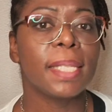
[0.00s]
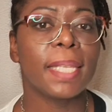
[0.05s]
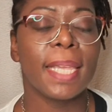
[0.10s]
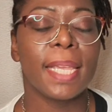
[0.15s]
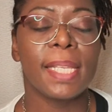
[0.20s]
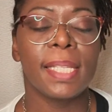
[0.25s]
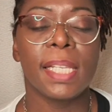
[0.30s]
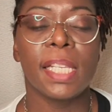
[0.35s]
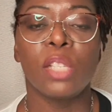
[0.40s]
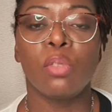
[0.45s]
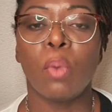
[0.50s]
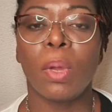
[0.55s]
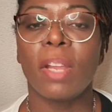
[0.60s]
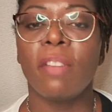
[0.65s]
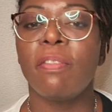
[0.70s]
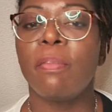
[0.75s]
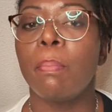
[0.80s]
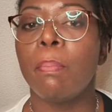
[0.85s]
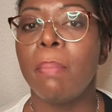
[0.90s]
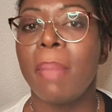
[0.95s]
case is one
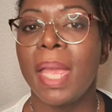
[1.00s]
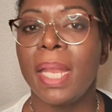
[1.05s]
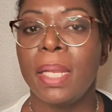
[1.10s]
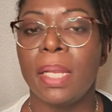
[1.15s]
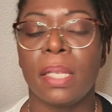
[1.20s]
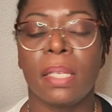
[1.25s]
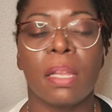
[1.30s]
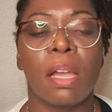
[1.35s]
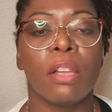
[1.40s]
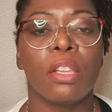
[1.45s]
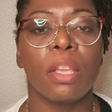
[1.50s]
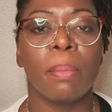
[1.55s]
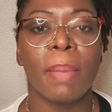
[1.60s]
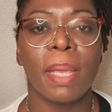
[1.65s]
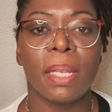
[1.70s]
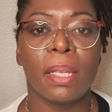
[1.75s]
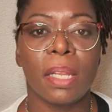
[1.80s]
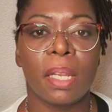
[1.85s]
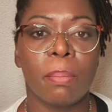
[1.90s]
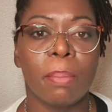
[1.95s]
of many
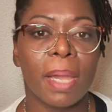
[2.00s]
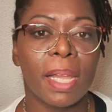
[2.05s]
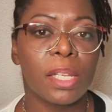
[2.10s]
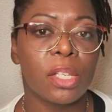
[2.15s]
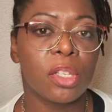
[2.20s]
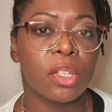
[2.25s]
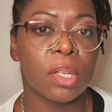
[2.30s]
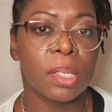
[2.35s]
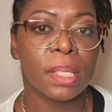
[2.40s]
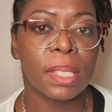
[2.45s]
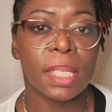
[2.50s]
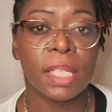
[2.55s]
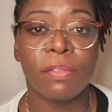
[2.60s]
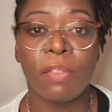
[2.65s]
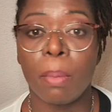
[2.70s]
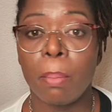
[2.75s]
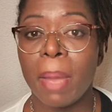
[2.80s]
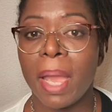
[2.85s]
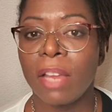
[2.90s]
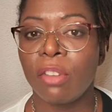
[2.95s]
documented by Justice
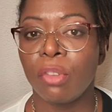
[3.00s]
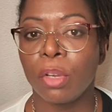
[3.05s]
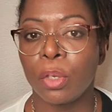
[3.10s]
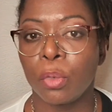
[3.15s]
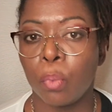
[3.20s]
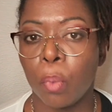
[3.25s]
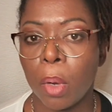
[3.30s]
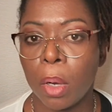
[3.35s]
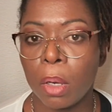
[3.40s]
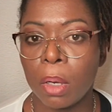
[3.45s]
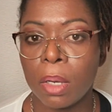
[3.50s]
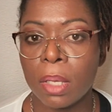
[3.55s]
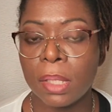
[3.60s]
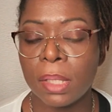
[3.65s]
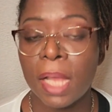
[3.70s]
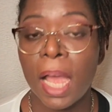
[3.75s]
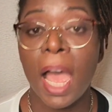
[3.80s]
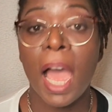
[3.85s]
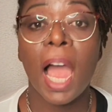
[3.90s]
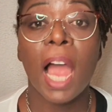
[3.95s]
for Migrant Workers,